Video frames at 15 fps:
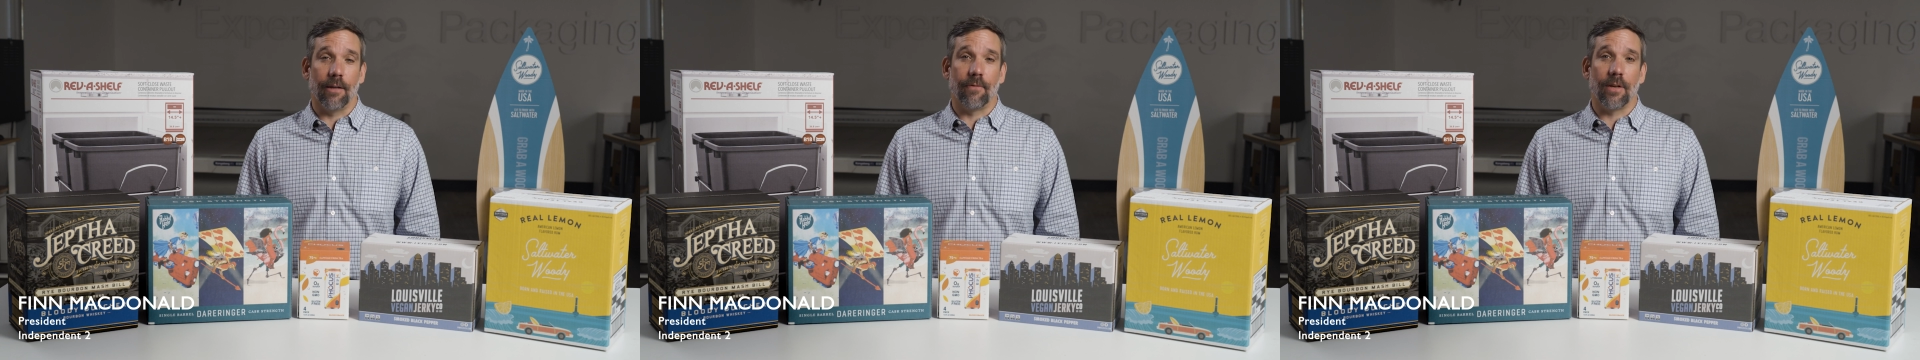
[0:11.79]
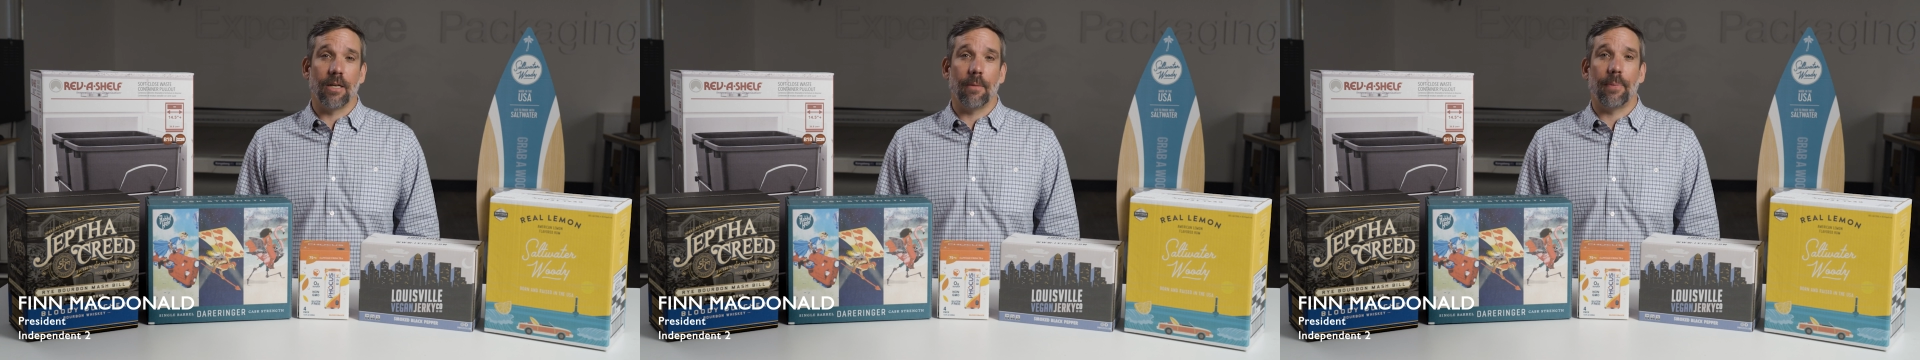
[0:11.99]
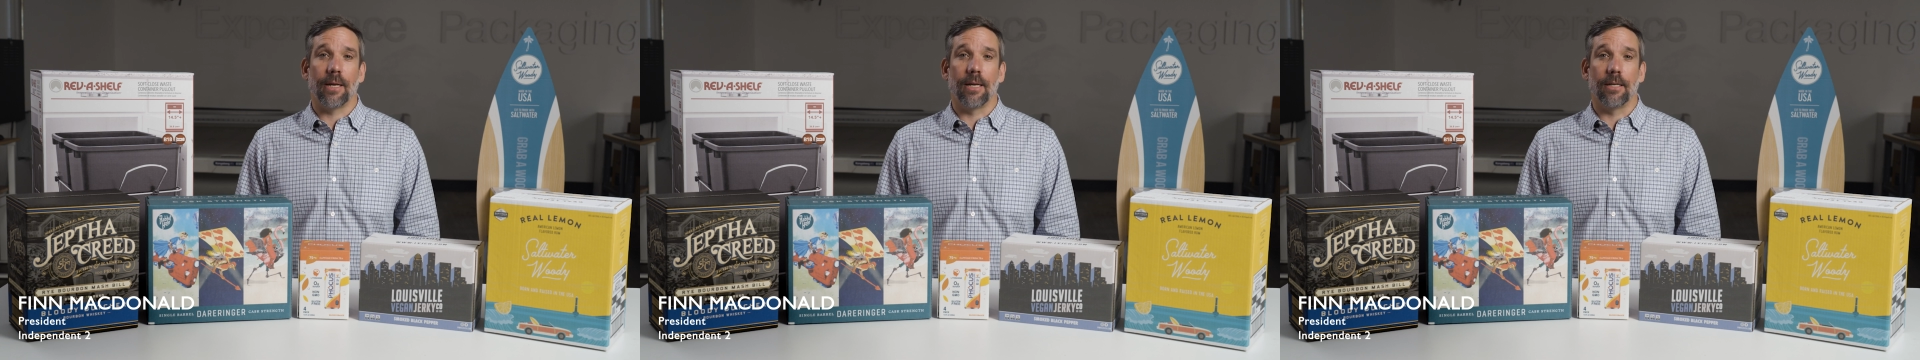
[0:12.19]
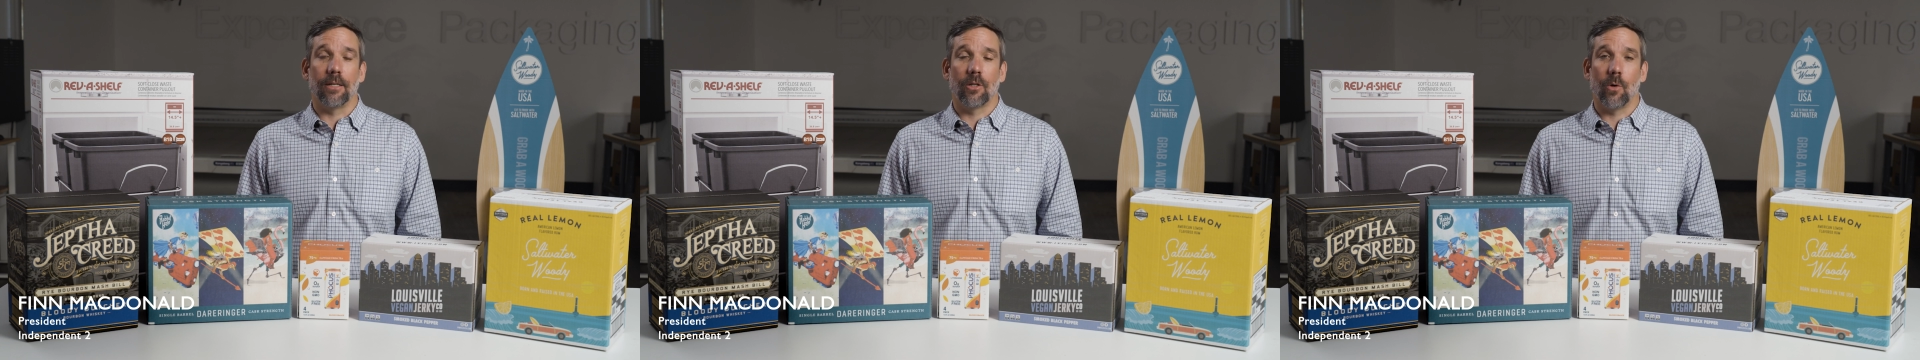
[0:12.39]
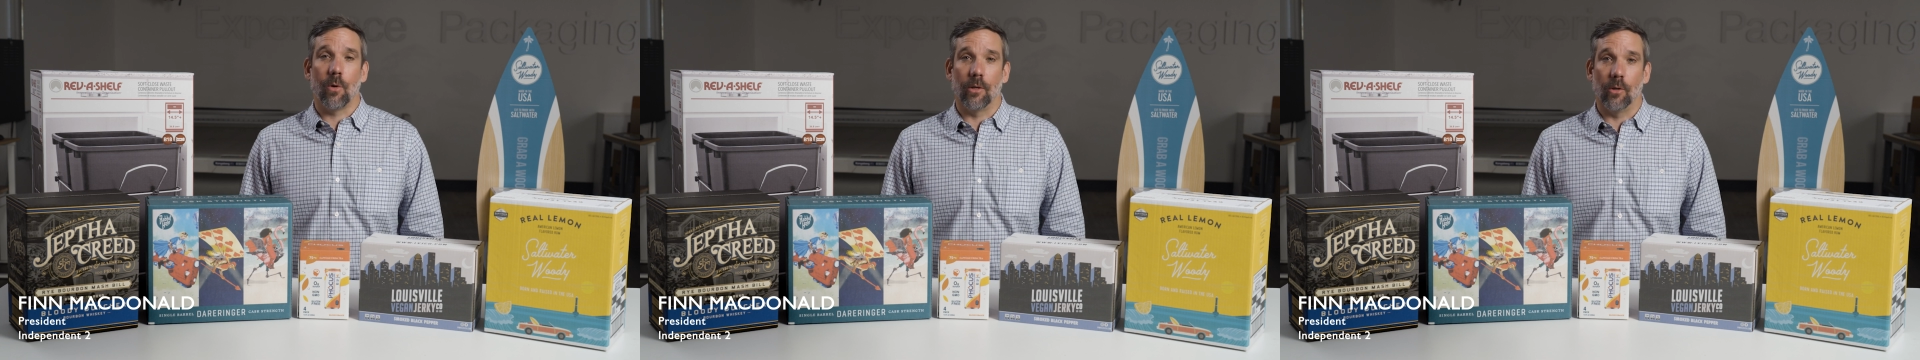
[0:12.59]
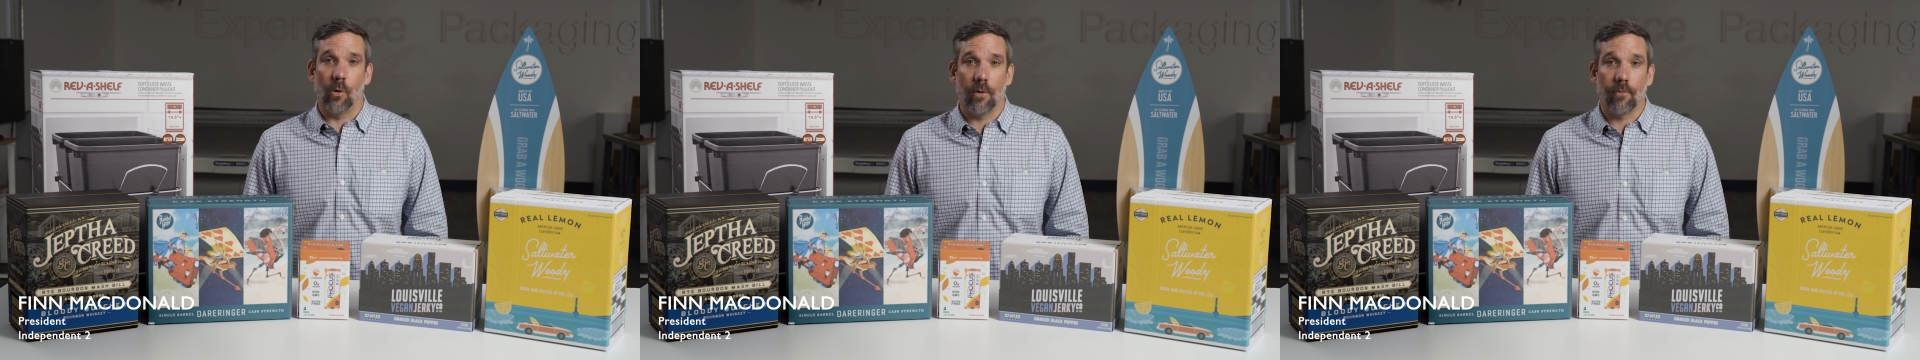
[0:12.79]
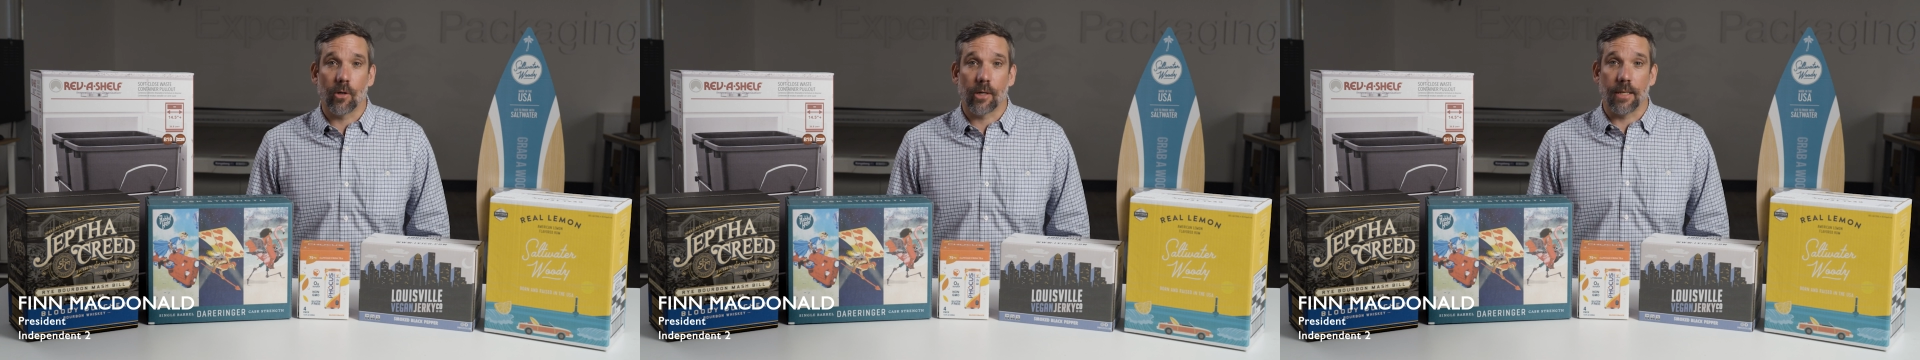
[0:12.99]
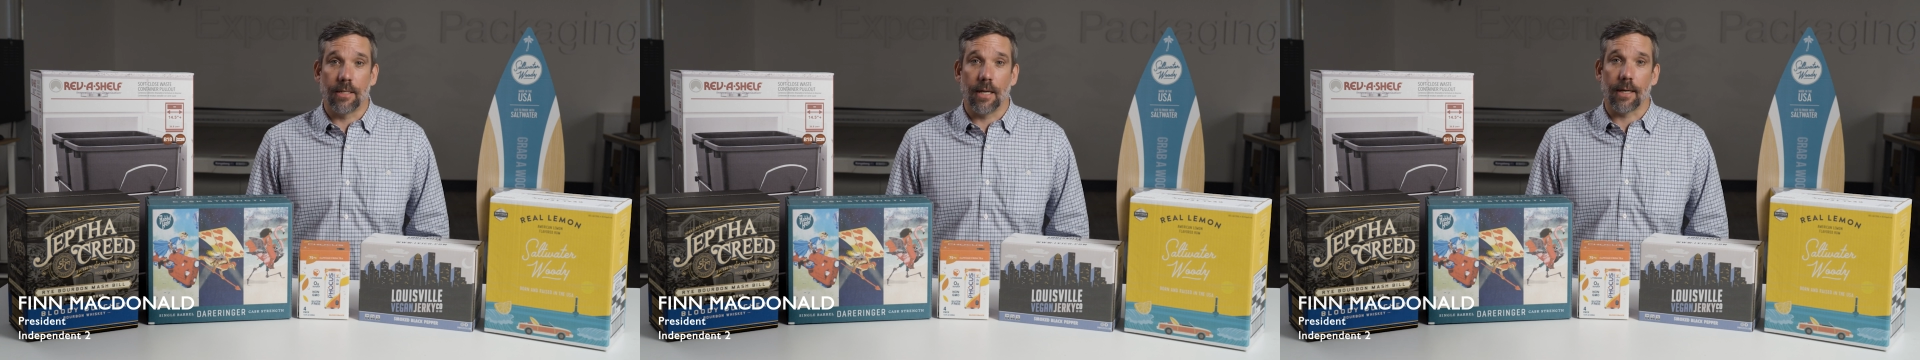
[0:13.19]
of Independent 2 in Louisville,
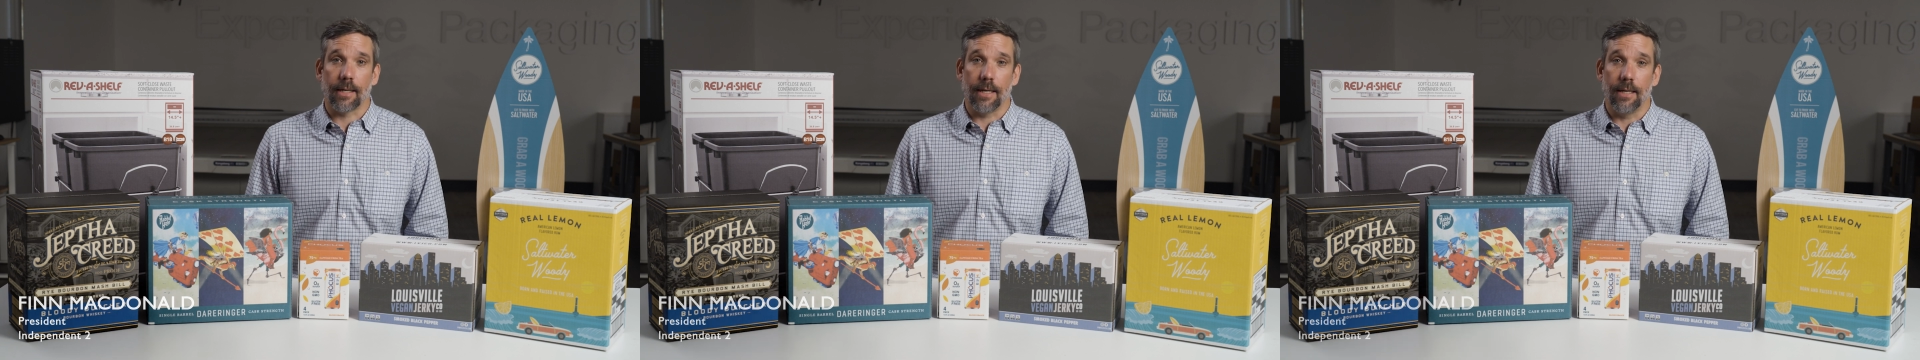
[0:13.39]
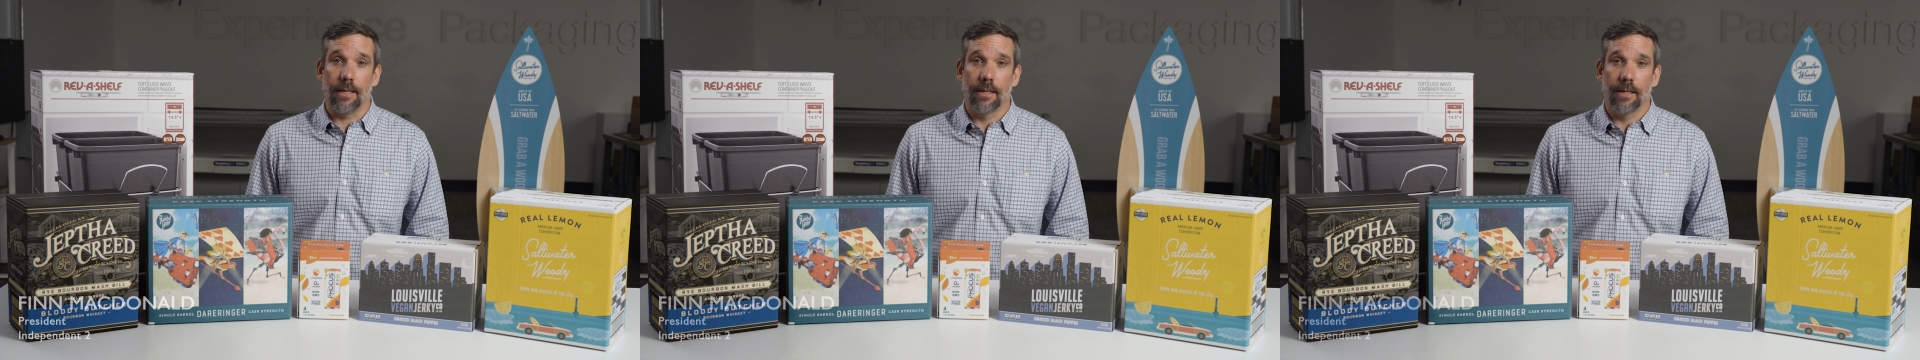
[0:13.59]
Kentucky.